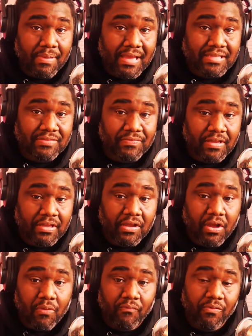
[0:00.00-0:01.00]
in passive
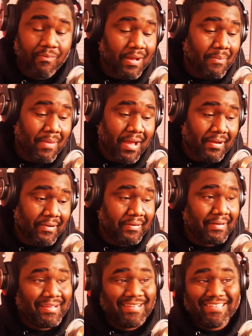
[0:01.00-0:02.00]
income from my
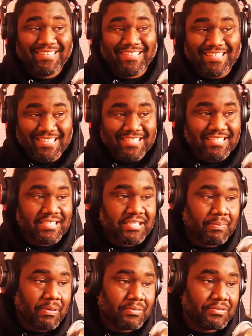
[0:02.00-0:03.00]
miner. This is
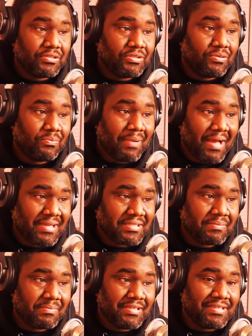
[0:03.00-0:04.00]
supposed to
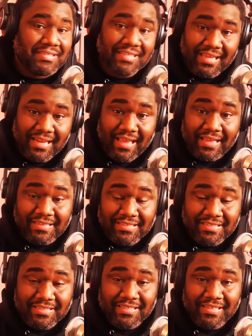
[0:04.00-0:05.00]
possibly
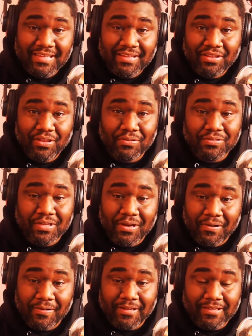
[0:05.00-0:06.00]
10x those
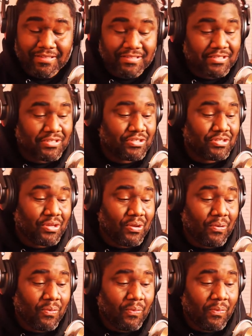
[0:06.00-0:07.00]
earnings.
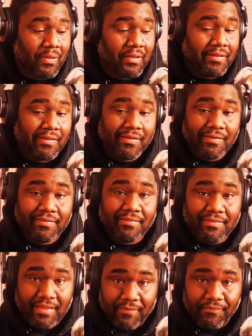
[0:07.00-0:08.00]
So
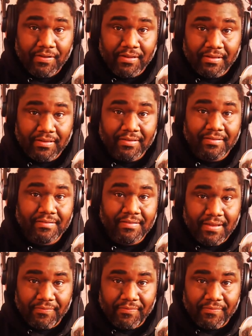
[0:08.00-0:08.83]
definitely